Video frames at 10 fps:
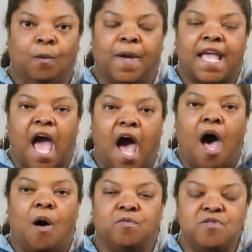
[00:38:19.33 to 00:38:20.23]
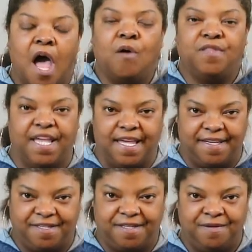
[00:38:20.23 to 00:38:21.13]
We all know
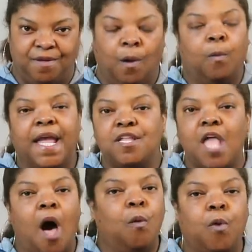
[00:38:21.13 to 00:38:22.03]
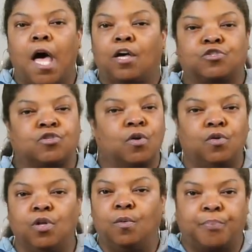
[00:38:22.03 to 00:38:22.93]
this. We know what
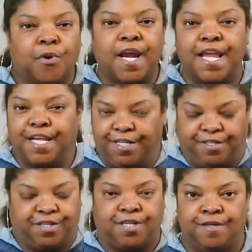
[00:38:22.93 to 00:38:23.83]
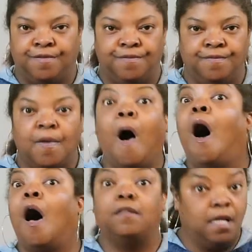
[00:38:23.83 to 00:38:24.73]
Asuelu brings.
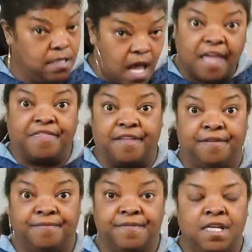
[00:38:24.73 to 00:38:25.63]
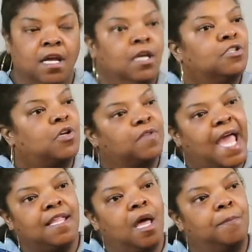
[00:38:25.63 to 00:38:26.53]
Hardly nothing. So they
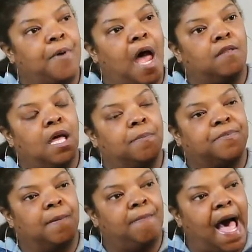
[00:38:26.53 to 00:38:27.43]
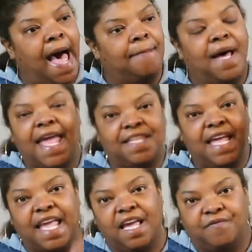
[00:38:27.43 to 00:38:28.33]
done brought up the mama and
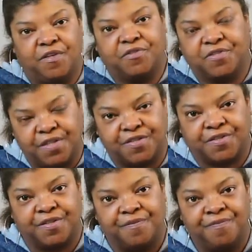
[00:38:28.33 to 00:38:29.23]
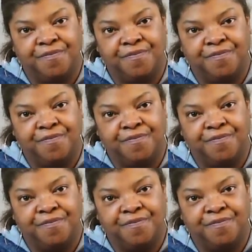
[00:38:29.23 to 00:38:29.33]
the evil sister.